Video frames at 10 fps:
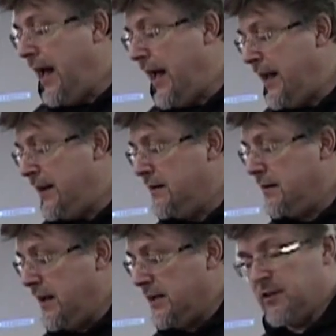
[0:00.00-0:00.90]

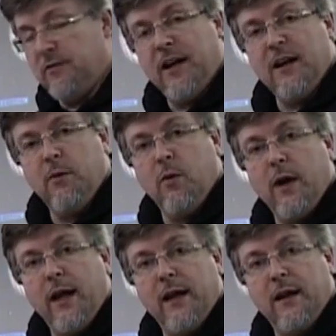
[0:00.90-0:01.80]
And it's available
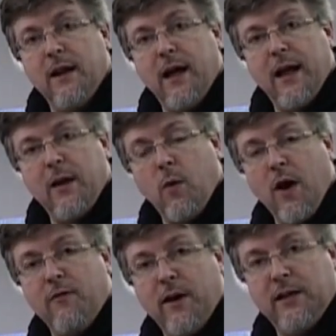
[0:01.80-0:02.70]
in a
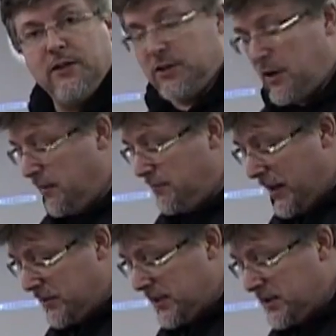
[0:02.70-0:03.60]
wide range of
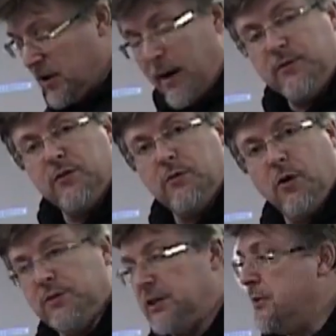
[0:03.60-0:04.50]
mounting types, from
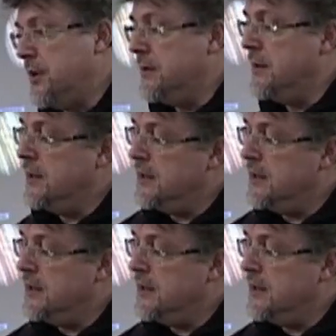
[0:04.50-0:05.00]
Dobsonian